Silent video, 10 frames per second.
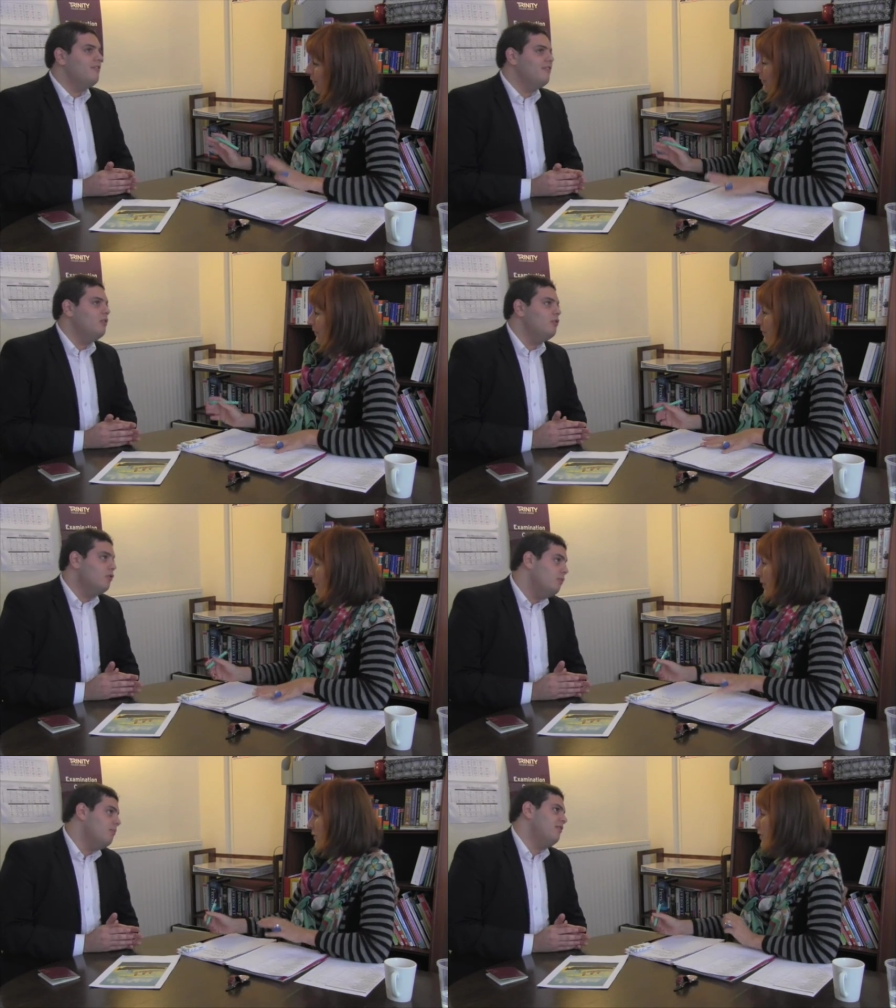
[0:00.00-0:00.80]
have if a you
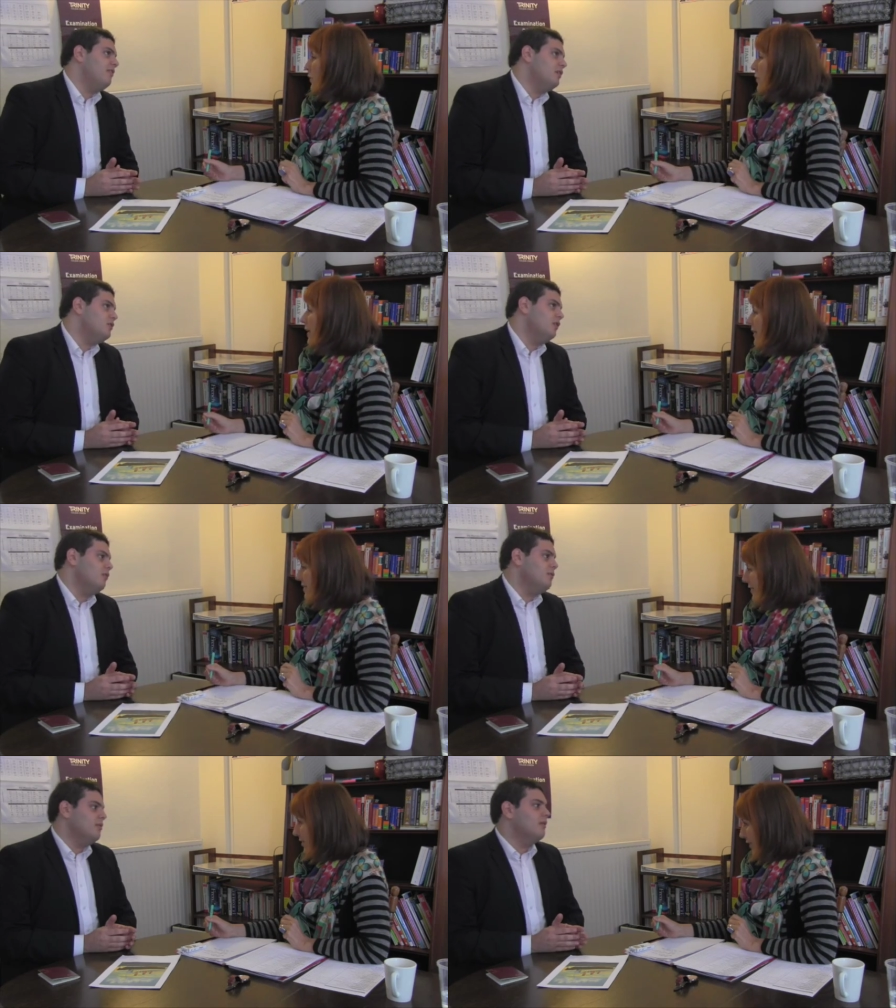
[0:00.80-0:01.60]
do much prefer
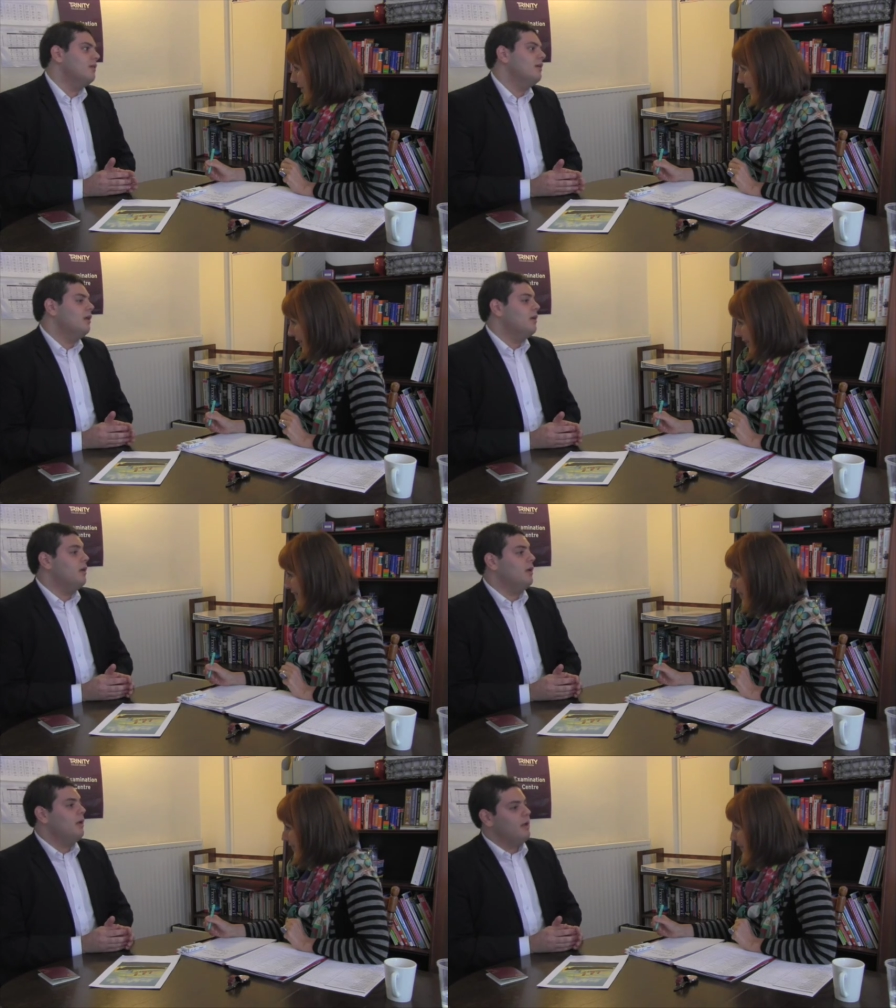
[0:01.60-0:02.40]
quieter to go, journey.